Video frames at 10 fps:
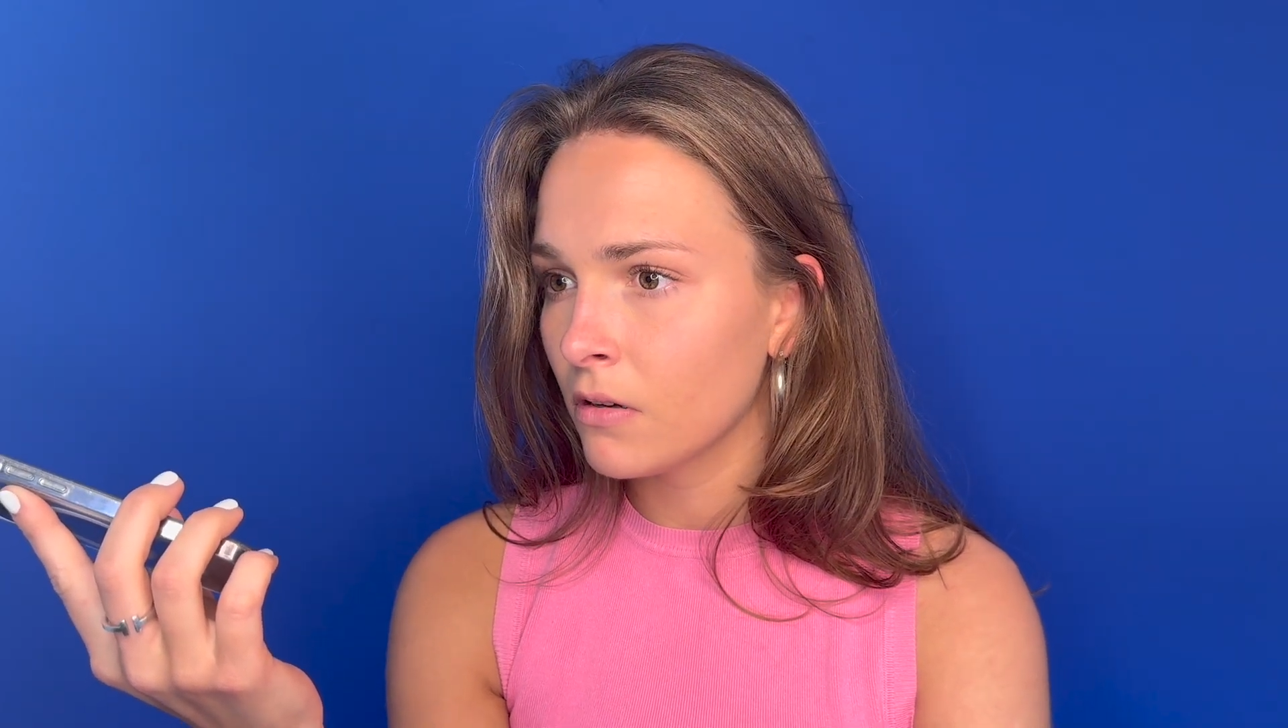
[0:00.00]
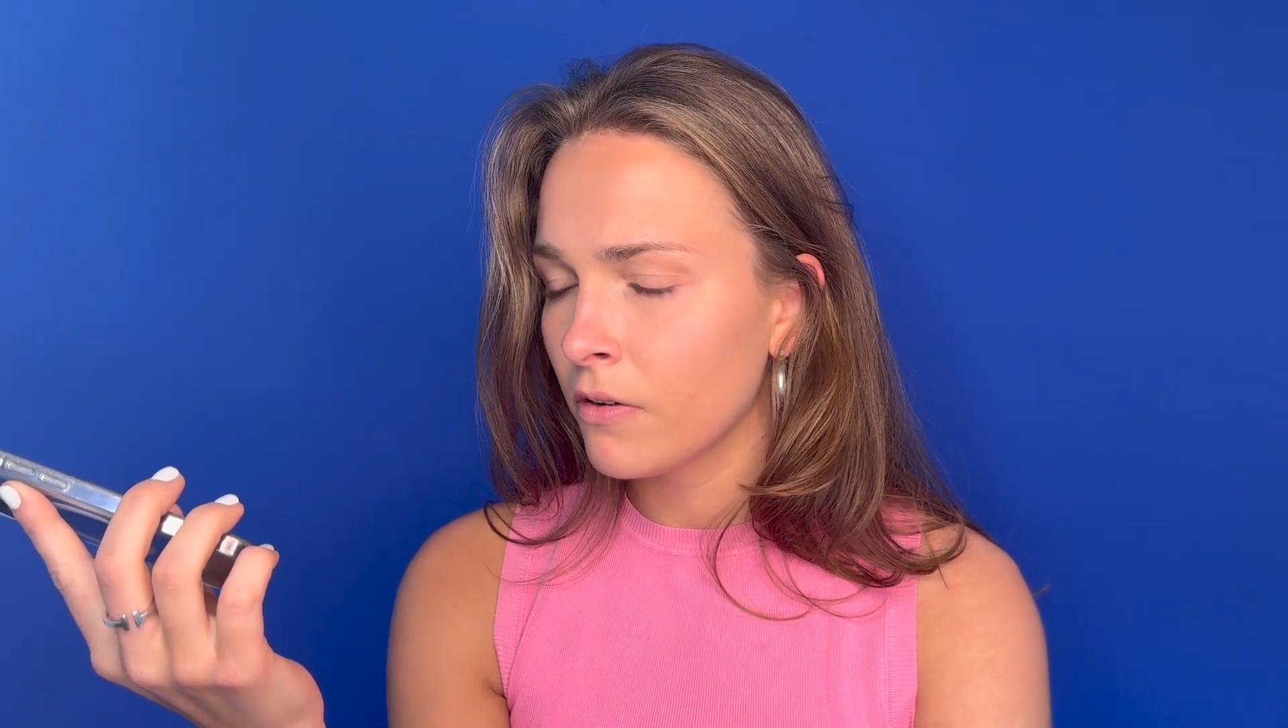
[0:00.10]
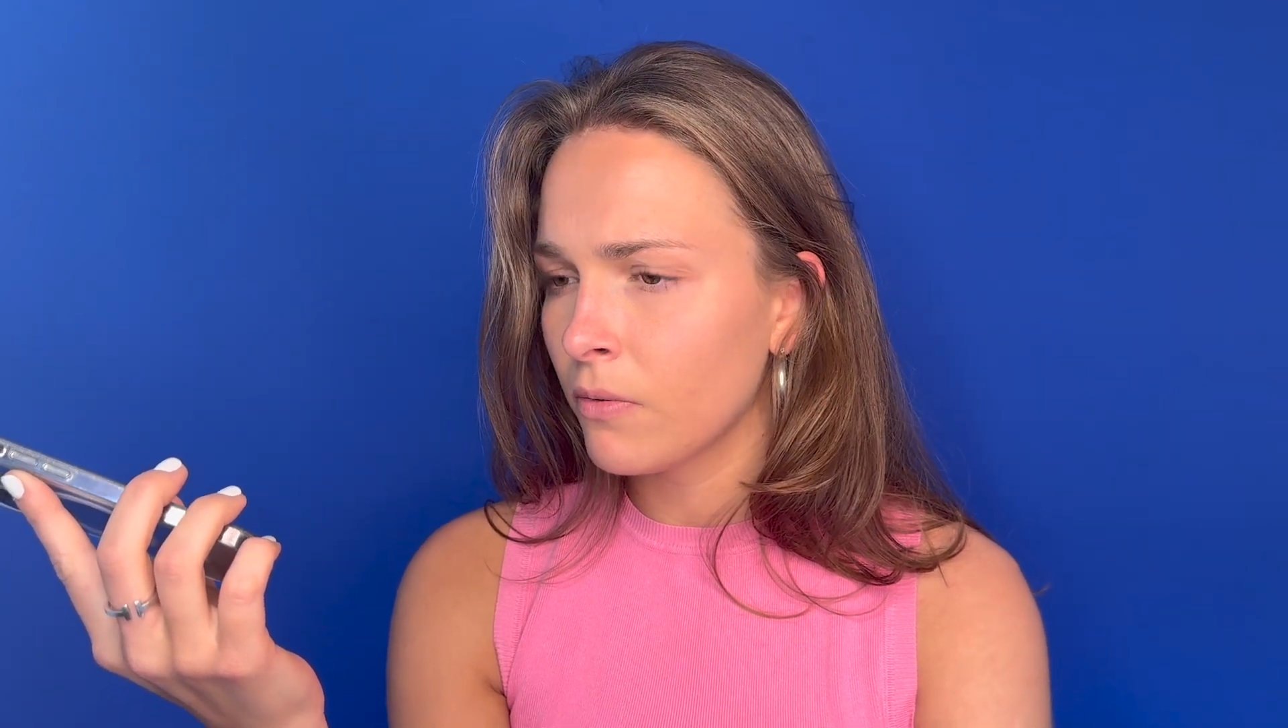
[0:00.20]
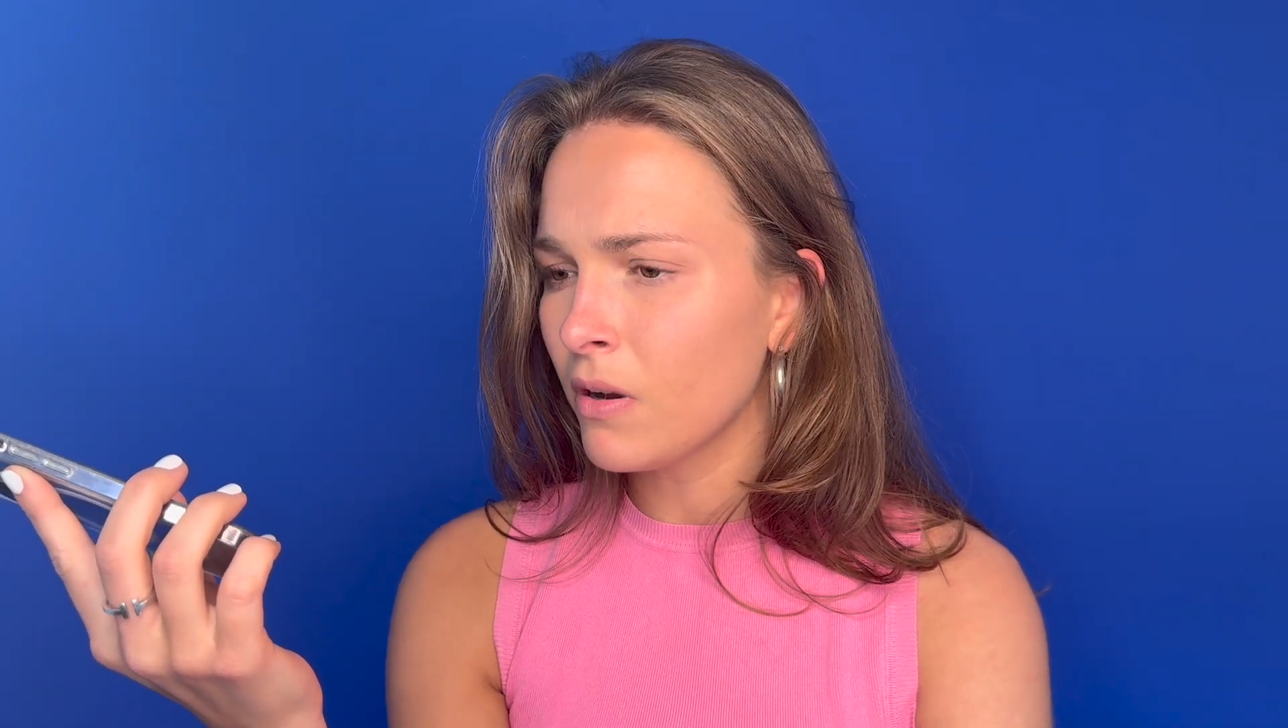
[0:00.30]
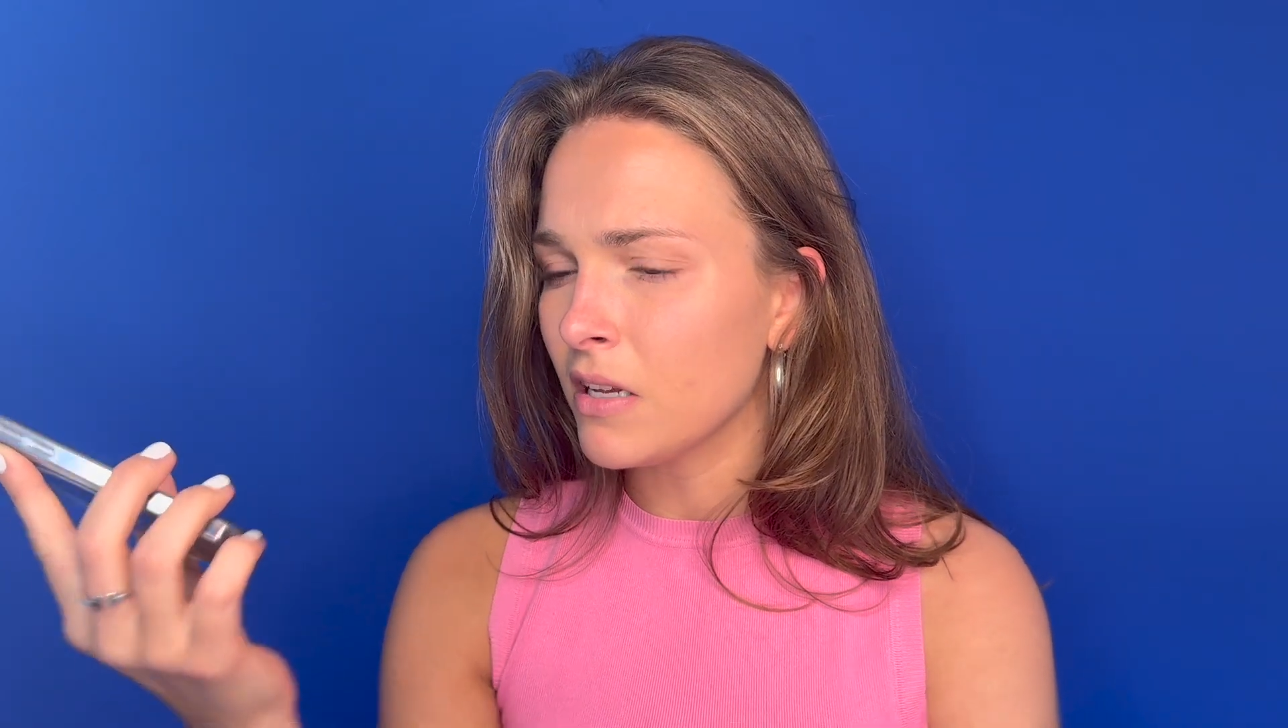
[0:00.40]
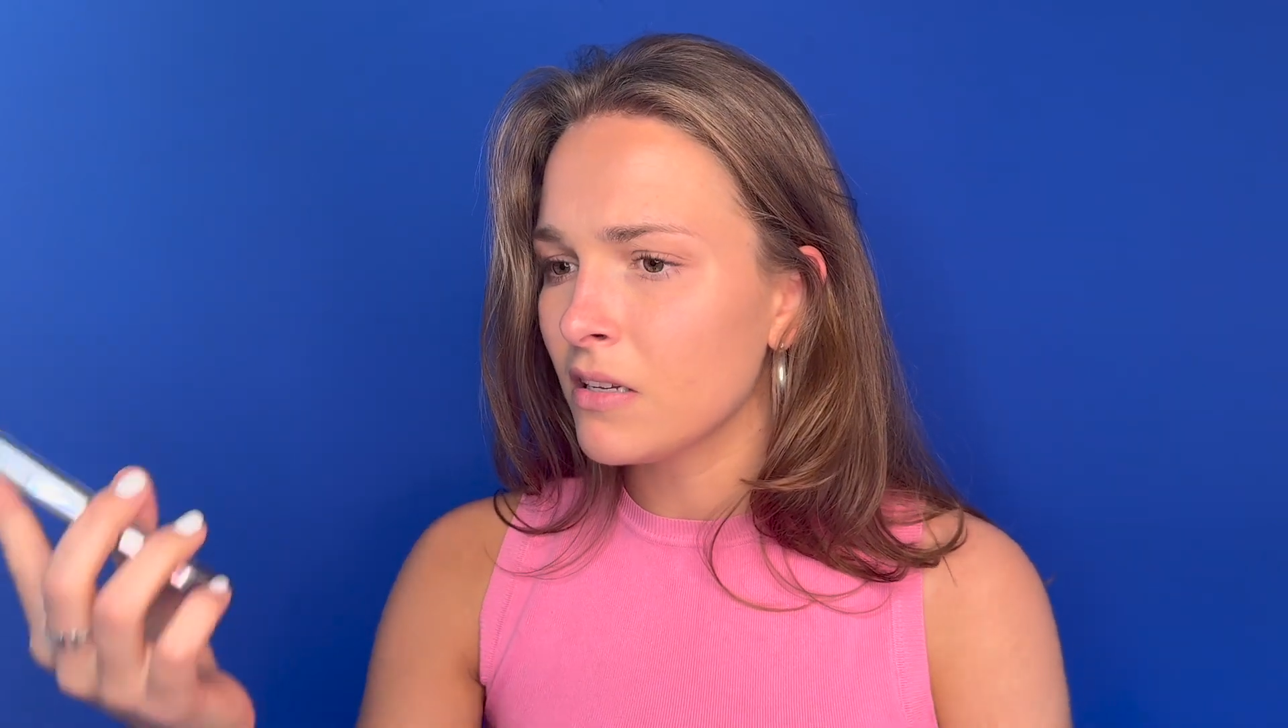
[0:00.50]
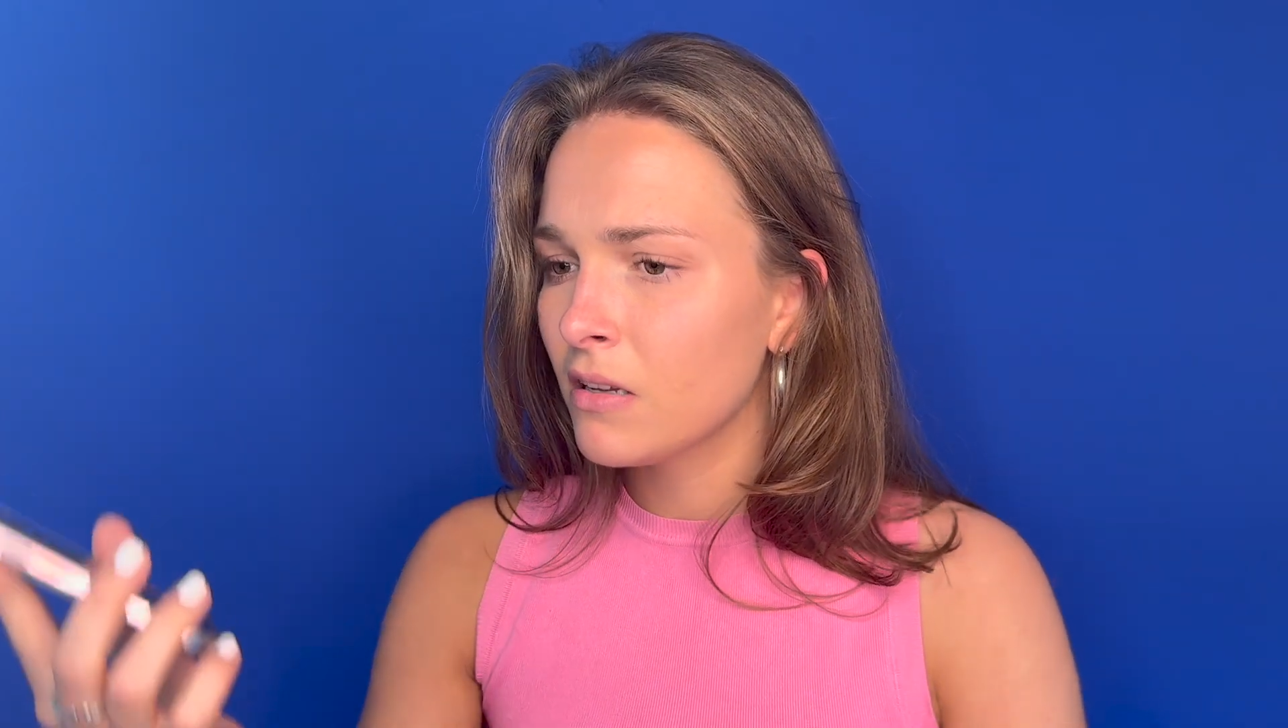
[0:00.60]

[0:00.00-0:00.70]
Of what?